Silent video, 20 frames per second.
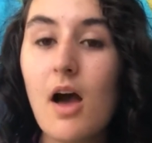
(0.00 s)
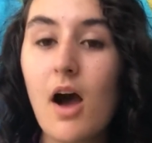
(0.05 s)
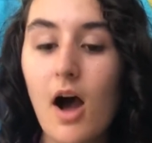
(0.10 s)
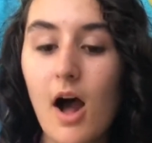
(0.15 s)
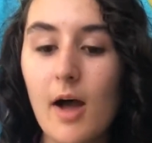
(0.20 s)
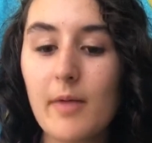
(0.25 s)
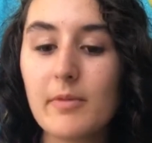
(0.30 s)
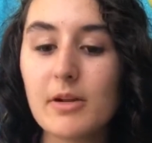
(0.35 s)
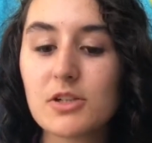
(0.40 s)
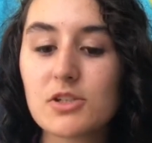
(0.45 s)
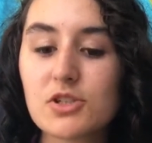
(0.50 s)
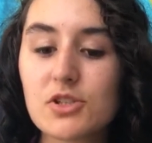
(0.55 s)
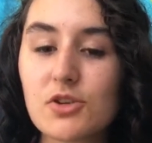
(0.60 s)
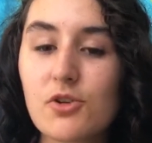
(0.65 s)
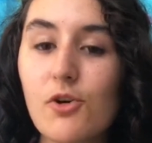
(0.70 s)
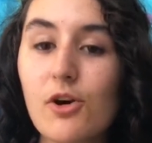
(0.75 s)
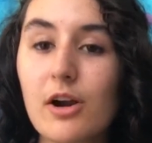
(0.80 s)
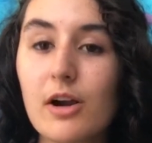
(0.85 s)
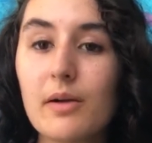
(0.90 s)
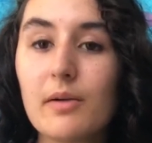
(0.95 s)
I'm not
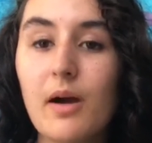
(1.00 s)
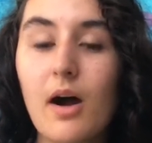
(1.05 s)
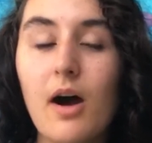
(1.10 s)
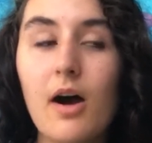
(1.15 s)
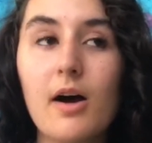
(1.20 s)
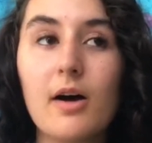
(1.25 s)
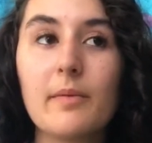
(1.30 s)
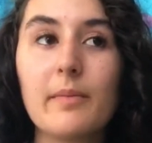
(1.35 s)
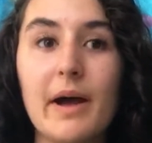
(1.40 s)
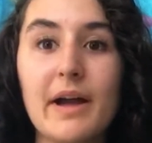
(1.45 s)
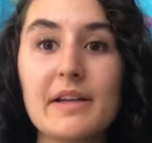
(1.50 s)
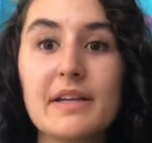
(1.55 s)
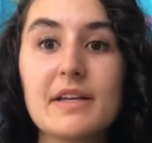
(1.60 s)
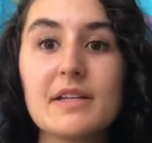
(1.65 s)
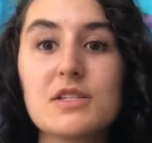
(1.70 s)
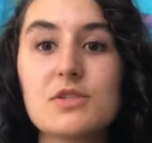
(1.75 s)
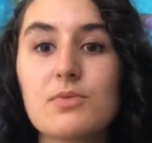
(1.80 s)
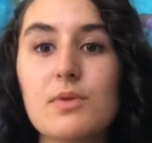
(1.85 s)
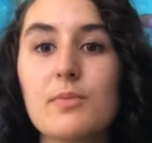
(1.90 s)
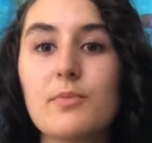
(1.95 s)
sure. I did
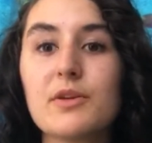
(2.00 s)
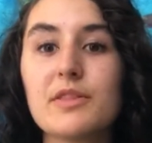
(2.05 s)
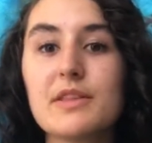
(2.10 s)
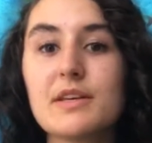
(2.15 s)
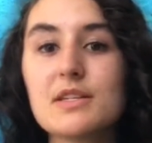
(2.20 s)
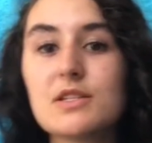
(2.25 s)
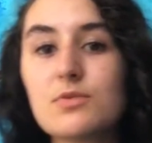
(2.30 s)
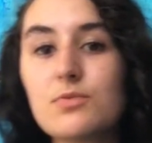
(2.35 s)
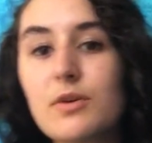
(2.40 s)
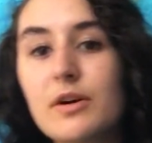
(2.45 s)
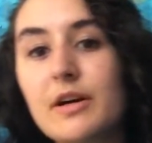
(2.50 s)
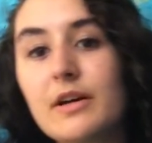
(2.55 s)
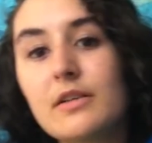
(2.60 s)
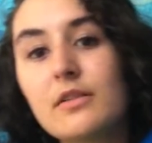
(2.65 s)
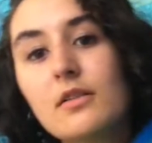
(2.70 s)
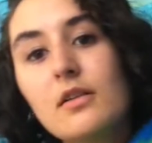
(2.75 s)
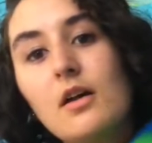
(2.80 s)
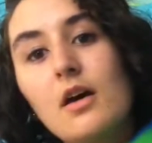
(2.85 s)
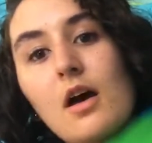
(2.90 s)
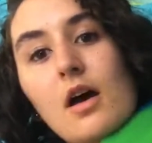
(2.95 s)
swim with this
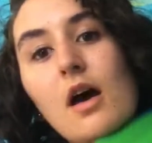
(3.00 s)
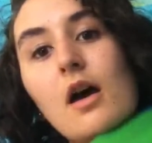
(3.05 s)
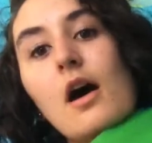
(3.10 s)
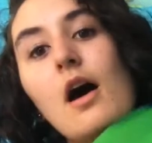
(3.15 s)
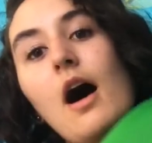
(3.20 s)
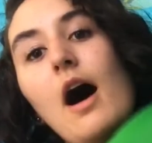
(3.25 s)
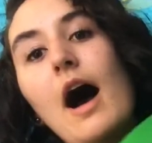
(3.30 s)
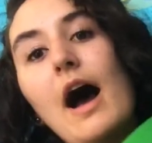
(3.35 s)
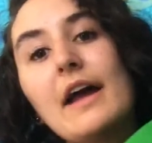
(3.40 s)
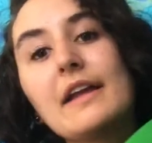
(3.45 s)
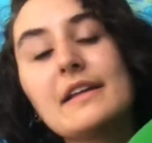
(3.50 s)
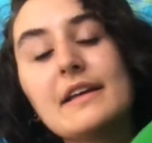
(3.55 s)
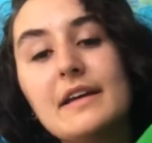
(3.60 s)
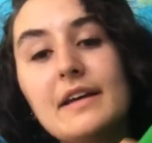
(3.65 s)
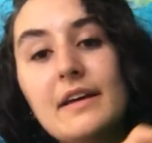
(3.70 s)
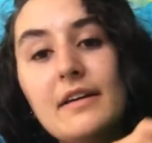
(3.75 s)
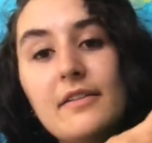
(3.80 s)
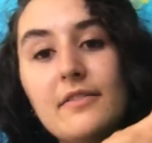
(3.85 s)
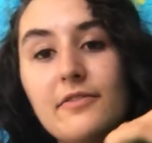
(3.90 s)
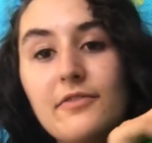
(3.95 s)
one. I
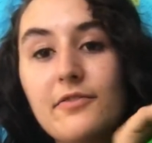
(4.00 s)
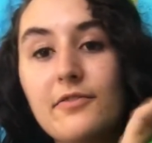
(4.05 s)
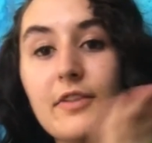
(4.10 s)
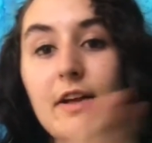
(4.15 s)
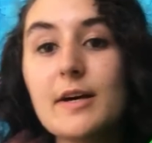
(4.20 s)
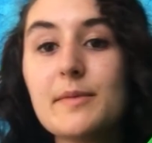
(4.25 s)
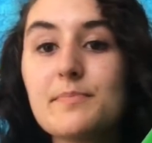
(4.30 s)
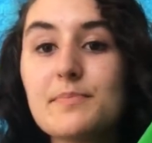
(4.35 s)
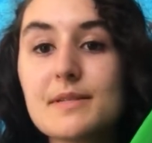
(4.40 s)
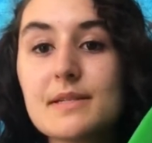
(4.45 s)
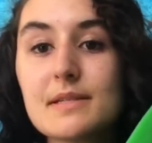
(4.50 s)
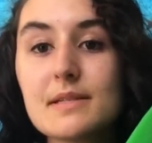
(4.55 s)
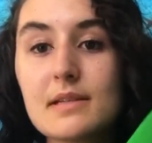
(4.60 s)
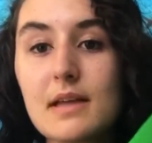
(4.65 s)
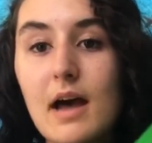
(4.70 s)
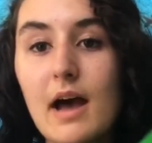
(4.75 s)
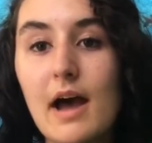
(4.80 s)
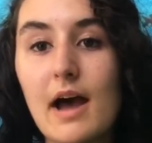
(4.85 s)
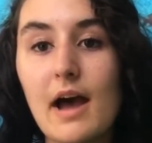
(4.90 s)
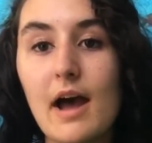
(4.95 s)
did flips,
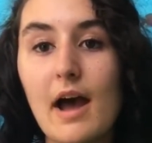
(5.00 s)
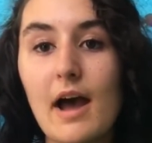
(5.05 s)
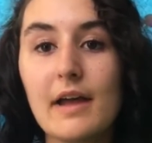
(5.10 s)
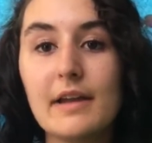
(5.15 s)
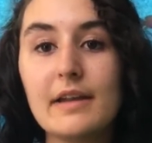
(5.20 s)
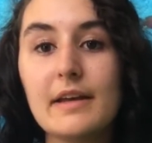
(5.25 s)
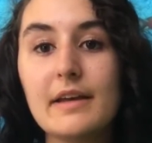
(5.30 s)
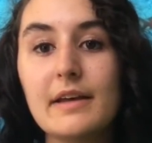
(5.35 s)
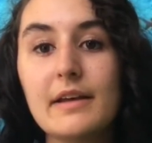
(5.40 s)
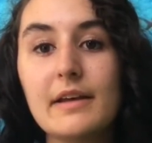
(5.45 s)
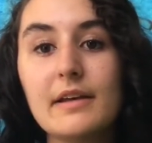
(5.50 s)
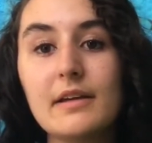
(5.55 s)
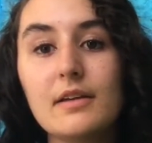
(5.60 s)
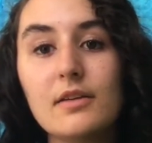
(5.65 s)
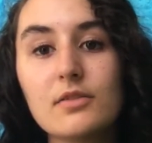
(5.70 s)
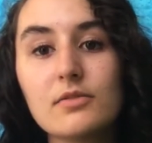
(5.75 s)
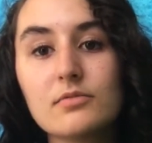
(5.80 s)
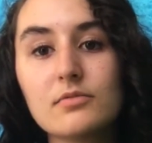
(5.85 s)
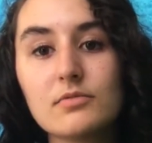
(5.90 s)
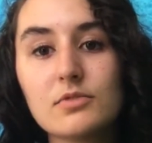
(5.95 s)
I did
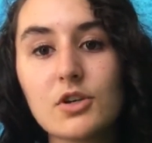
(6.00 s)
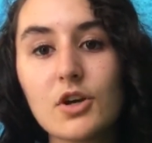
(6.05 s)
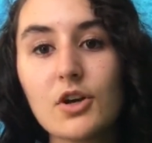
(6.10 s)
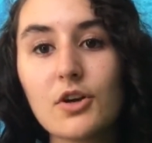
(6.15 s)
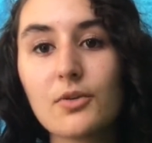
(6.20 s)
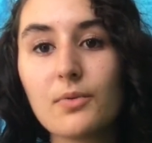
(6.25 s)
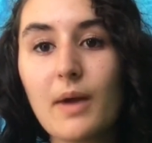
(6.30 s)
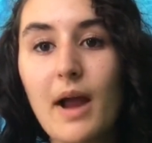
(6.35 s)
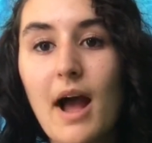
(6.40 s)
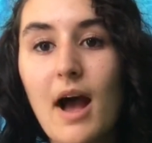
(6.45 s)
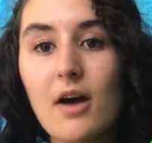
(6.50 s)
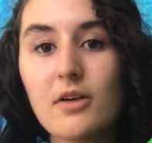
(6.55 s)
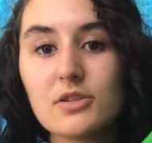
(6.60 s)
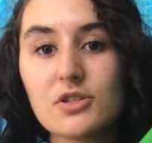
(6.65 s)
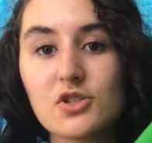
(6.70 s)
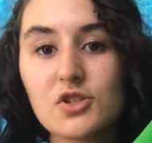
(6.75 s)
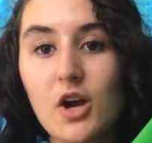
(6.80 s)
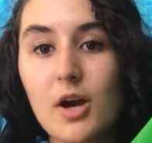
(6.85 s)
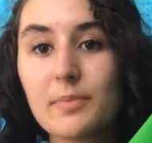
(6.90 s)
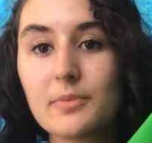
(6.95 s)

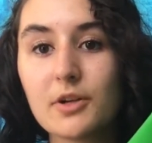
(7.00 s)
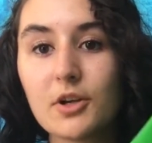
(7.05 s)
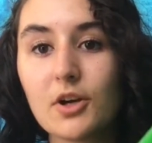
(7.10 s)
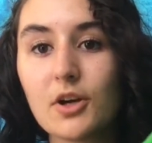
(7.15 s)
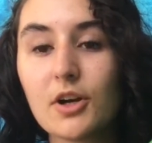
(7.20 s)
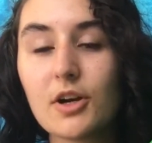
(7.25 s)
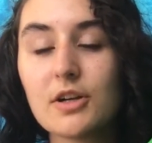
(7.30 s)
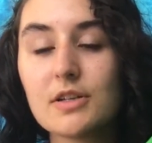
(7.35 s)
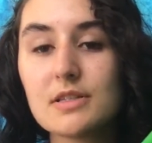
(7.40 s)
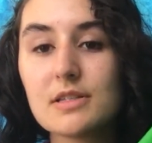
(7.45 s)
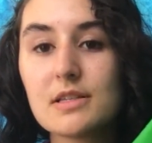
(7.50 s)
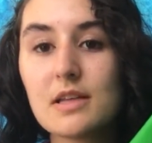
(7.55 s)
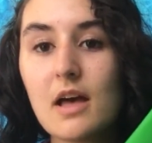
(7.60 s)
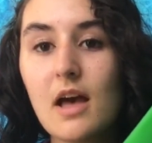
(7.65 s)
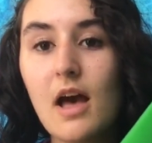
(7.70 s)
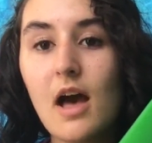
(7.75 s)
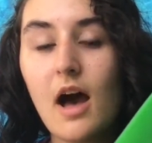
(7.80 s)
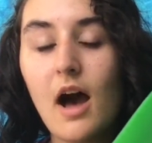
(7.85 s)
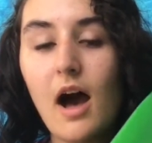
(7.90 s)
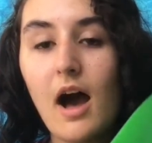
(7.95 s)
turnarounds, sharp turns.
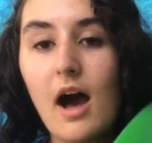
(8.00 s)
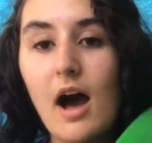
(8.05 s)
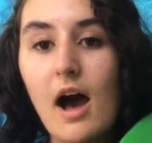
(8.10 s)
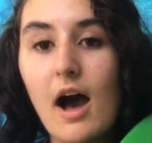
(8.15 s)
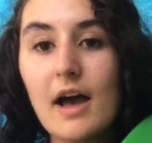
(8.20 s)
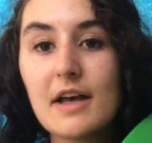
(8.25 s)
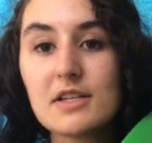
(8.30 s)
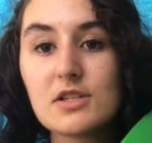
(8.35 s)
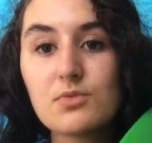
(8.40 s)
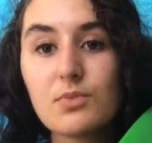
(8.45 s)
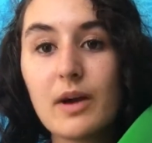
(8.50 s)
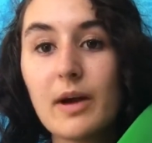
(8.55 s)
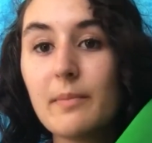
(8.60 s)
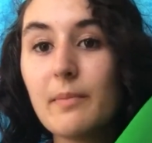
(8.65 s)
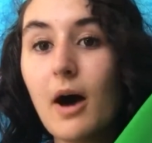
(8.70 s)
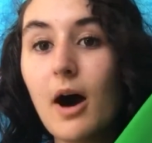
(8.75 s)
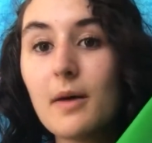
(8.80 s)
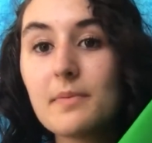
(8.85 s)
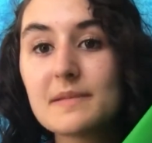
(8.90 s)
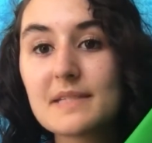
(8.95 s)
I swam
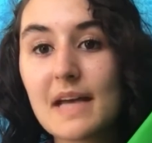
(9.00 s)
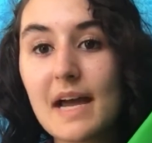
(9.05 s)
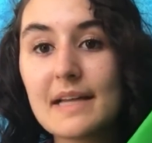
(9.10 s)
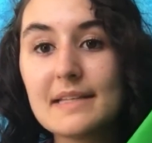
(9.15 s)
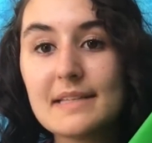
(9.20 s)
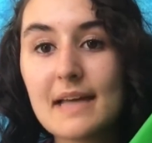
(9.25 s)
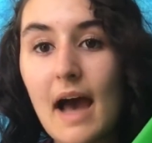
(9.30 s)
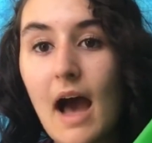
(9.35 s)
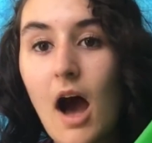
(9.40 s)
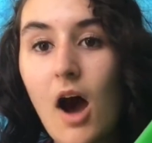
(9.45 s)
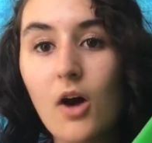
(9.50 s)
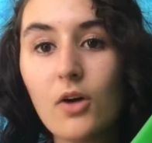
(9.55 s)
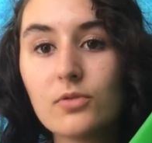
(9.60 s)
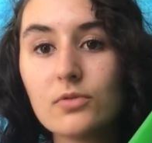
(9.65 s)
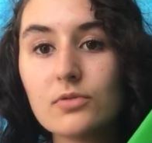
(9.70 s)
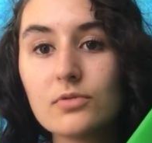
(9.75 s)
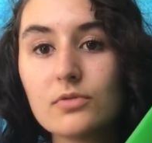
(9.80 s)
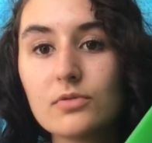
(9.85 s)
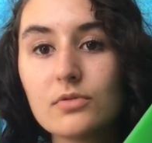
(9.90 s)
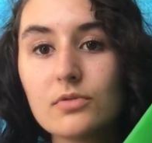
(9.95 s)
upside
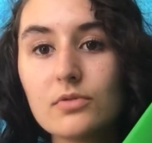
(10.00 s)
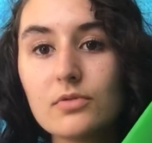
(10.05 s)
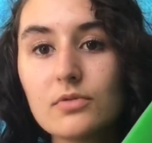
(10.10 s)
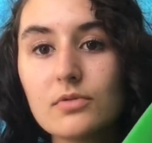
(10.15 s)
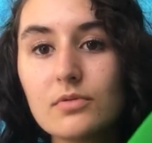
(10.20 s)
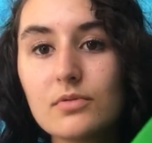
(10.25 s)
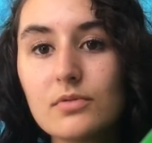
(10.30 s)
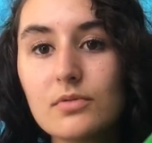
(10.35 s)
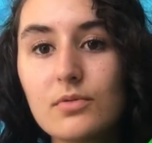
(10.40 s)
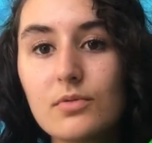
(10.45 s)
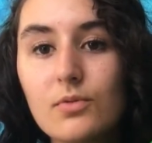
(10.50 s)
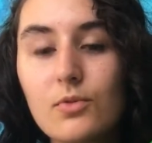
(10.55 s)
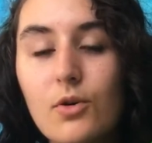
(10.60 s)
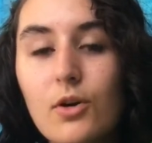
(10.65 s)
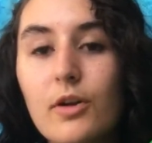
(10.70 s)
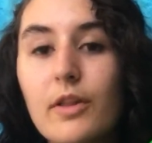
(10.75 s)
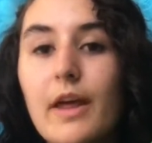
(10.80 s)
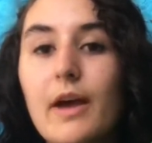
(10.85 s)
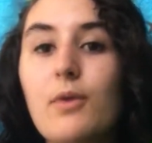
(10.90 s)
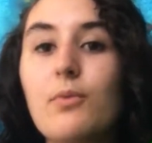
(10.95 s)
down,
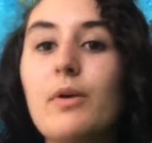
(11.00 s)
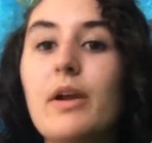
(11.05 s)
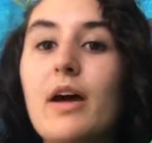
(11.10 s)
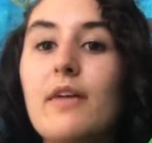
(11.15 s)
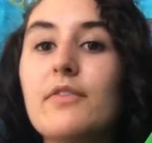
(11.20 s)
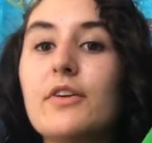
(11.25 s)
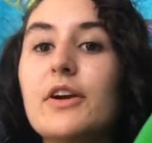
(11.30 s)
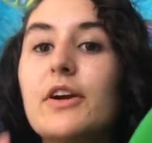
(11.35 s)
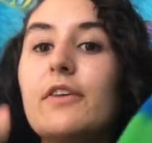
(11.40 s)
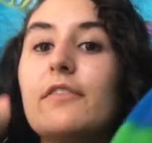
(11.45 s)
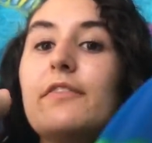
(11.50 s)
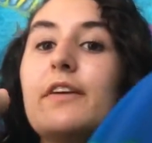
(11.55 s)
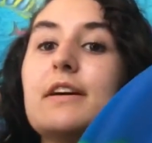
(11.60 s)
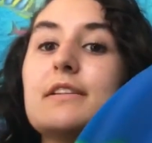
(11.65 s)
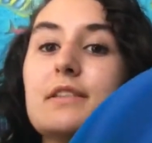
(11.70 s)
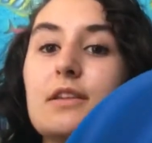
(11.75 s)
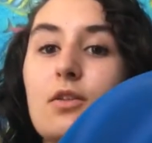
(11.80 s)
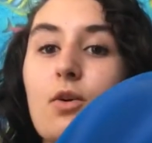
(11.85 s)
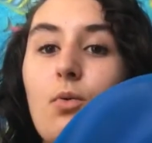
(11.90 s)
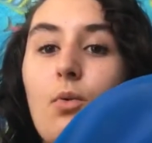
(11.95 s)
or like whenever you're
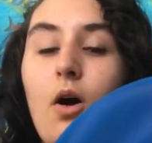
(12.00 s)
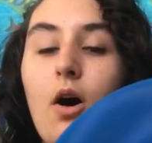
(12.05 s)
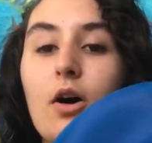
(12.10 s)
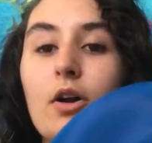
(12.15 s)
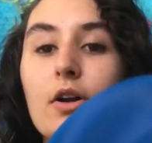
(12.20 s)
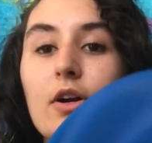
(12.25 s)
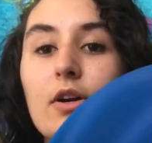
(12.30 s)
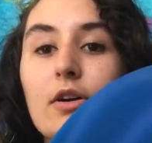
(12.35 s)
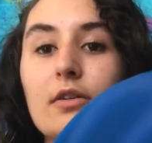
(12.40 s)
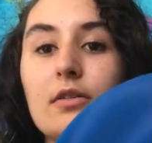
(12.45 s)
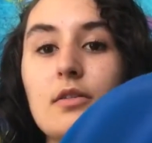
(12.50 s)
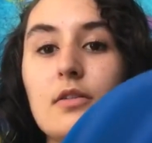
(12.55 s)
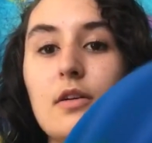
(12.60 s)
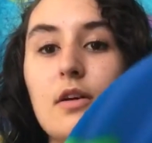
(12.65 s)
facing the water.